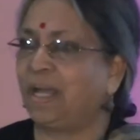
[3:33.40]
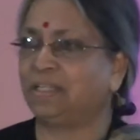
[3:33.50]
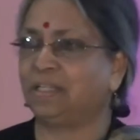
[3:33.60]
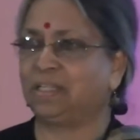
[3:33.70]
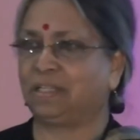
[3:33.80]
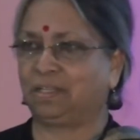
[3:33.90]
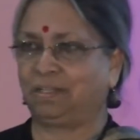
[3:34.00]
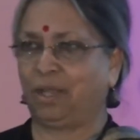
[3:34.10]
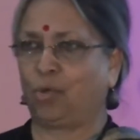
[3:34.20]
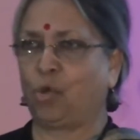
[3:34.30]
identity
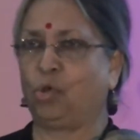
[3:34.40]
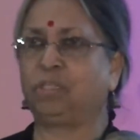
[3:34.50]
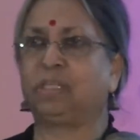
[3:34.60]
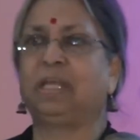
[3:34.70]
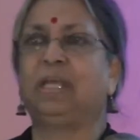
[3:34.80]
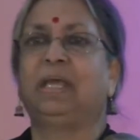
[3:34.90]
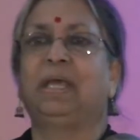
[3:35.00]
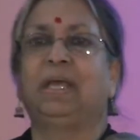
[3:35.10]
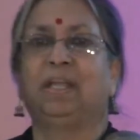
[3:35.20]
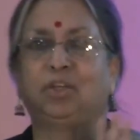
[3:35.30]
they hold,
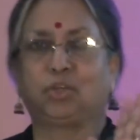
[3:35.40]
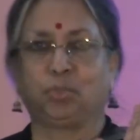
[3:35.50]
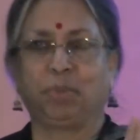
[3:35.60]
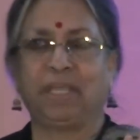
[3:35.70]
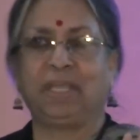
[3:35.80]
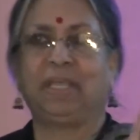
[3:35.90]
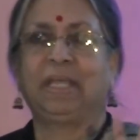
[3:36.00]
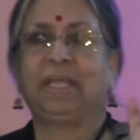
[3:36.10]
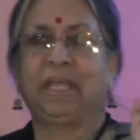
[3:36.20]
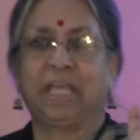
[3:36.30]
to be
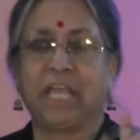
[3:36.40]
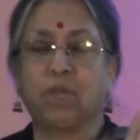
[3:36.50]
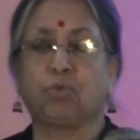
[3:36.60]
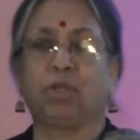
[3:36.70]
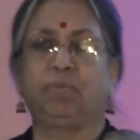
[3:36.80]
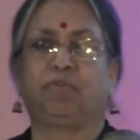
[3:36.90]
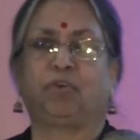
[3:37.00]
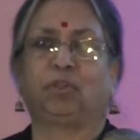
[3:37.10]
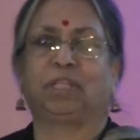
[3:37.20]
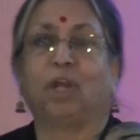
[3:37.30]
equal
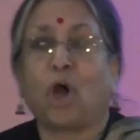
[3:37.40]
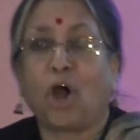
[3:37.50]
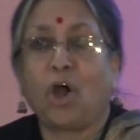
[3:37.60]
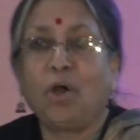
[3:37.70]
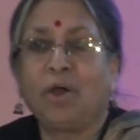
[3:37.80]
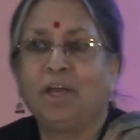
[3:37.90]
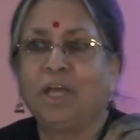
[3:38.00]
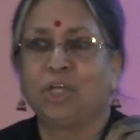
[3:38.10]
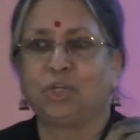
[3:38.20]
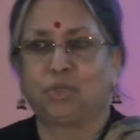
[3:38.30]
before the law,
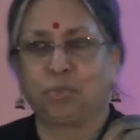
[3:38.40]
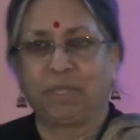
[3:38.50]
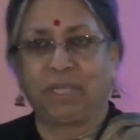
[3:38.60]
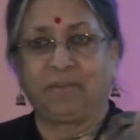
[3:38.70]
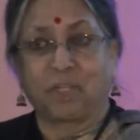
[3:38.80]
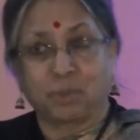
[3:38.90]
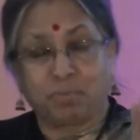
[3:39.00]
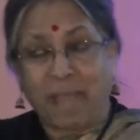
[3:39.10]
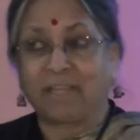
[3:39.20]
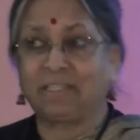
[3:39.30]
to be
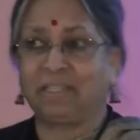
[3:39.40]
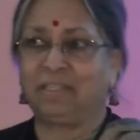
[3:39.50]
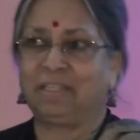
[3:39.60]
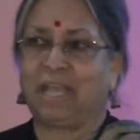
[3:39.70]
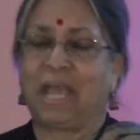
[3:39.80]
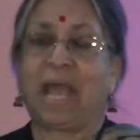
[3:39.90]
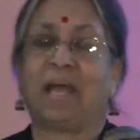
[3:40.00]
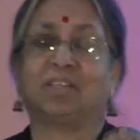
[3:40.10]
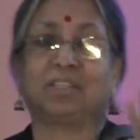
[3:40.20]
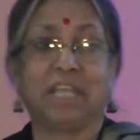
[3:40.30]
respected
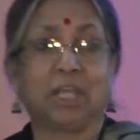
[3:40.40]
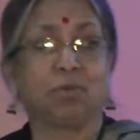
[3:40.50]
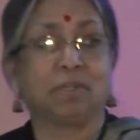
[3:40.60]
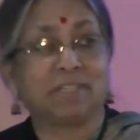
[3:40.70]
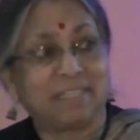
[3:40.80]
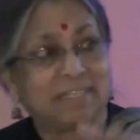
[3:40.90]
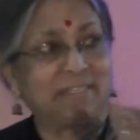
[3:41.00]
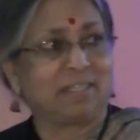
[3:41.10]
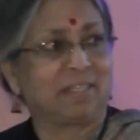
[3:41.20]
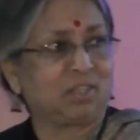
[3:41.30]
as equal
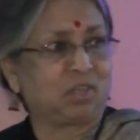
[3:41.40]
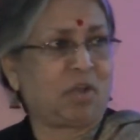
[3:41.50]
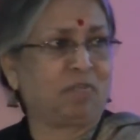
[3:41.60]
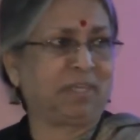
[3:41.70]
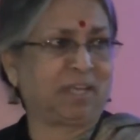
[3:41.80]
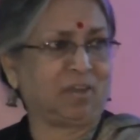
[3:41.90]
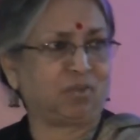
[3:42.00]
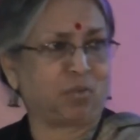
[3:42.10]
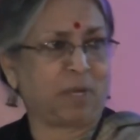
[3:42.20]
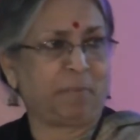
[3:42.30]
citizens of the
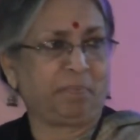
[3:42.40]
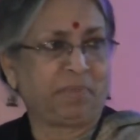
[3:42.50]
country.